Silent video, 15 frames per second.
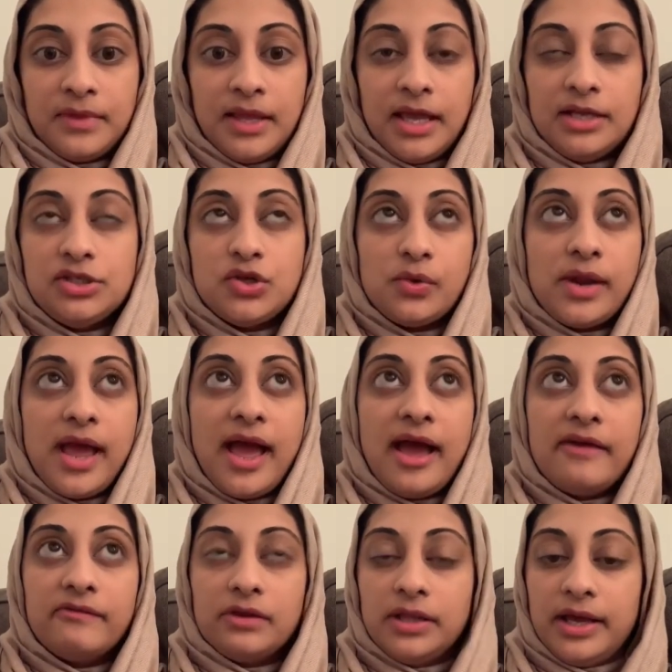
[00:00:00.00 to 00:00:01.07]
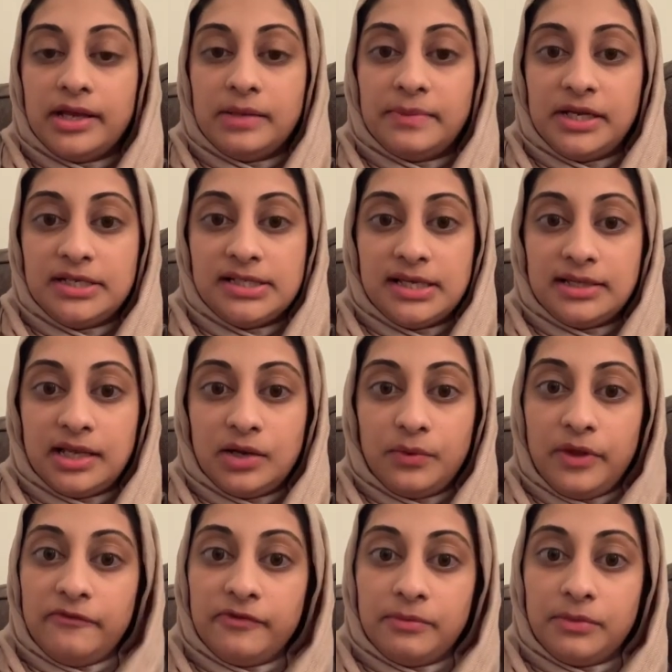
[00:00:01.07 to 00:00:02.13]
And don't ever let anybody take that away
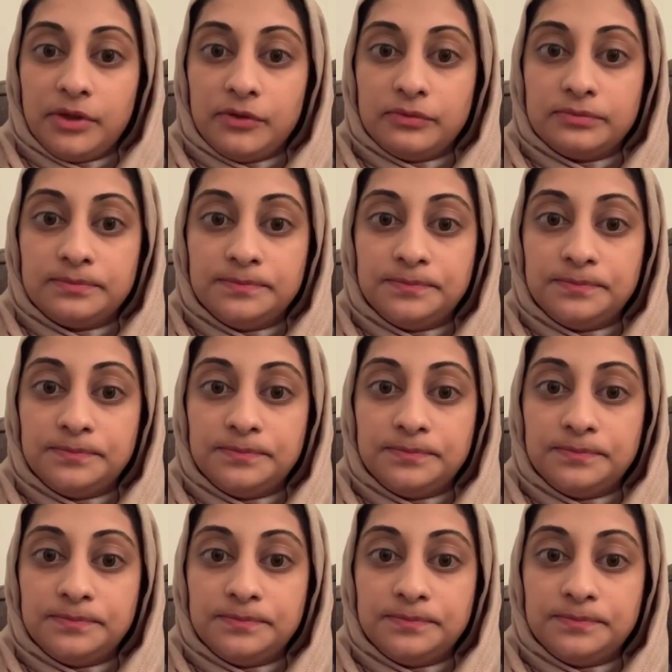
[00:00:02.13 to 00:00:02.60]
from you.